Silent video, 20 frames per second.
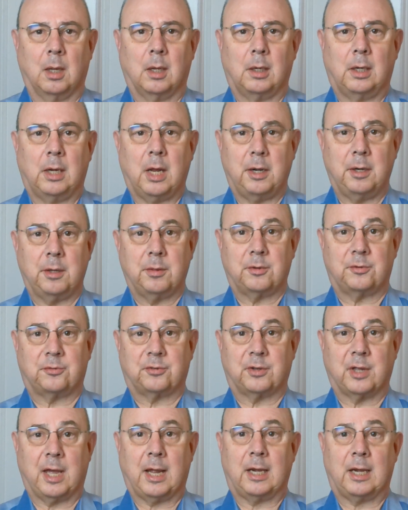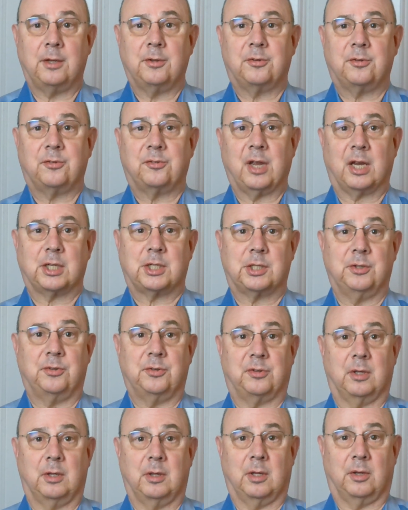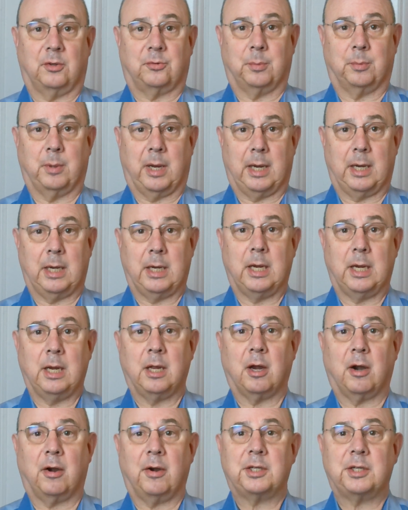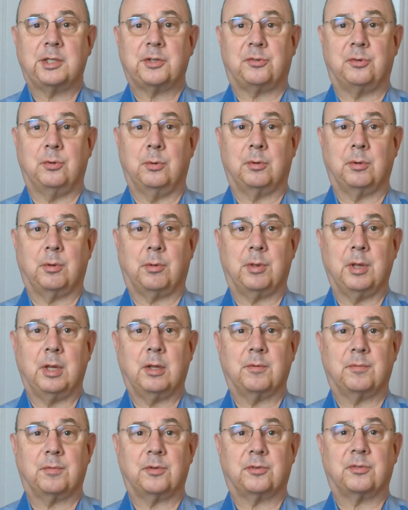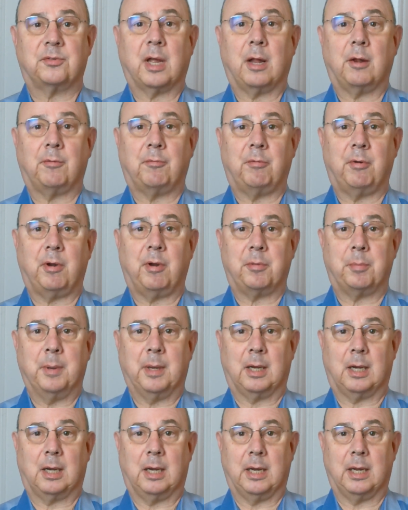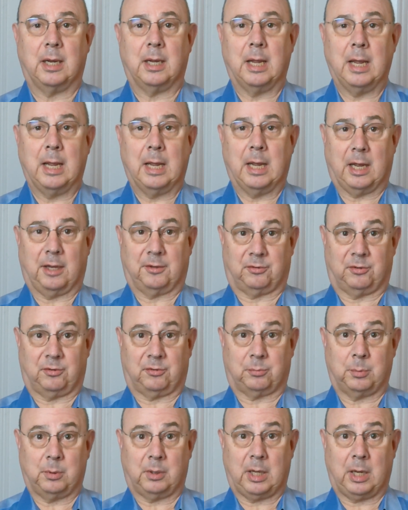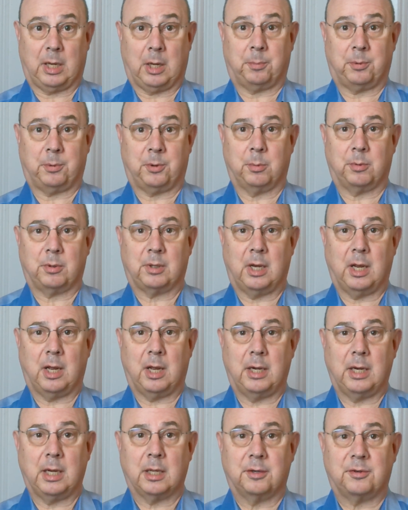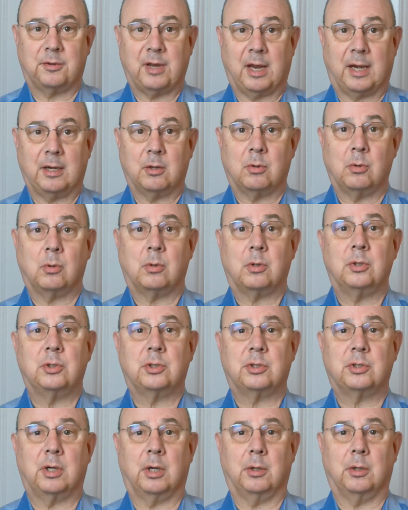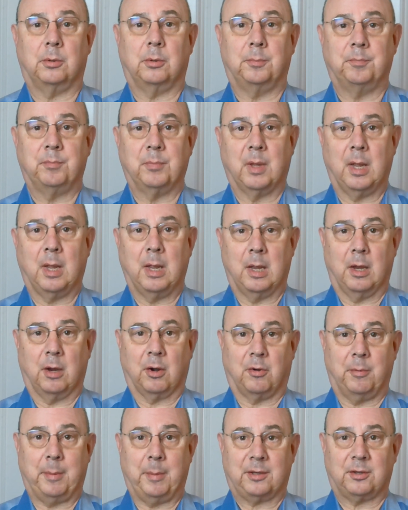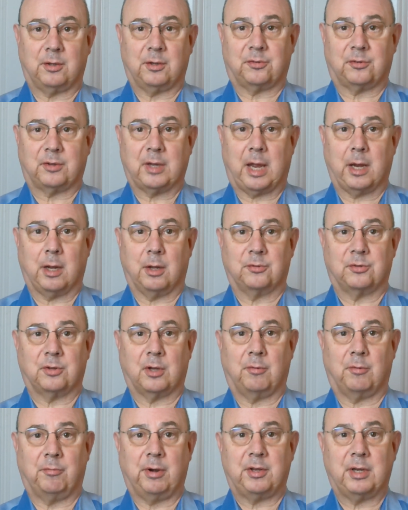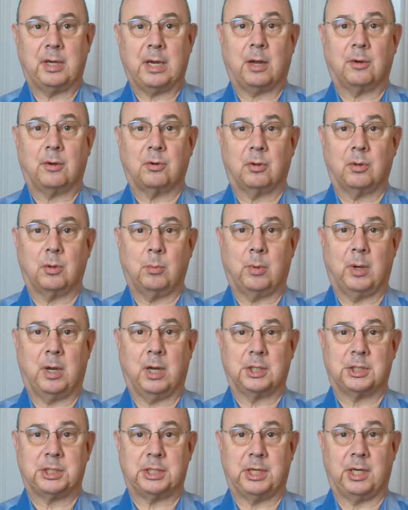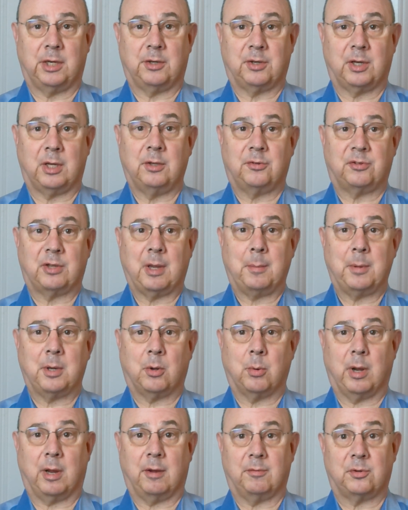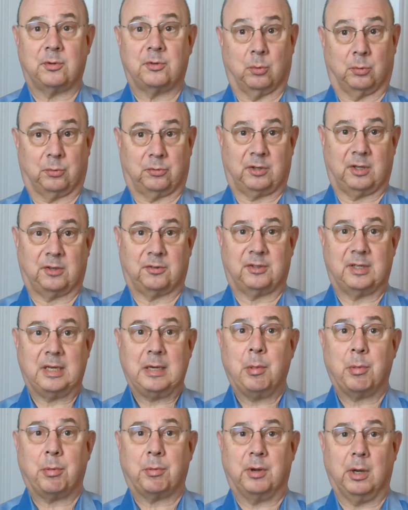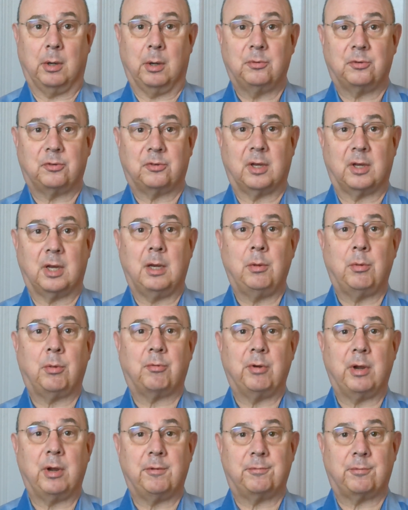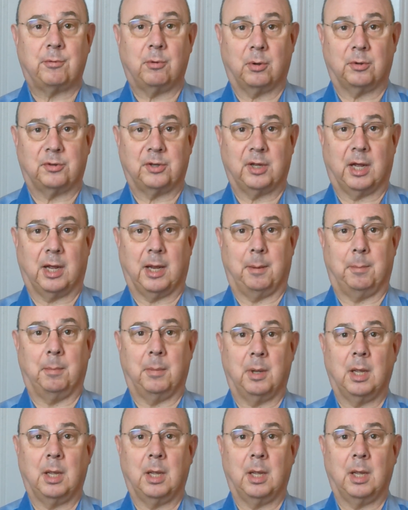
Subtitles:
Learning the scale in sections in this way encourages you to think of the scale rhythmically, as this will help you with learning and technical control. Chromatic scales are written out on the worksheet in semiquavers or 16th notes in 3/4 time.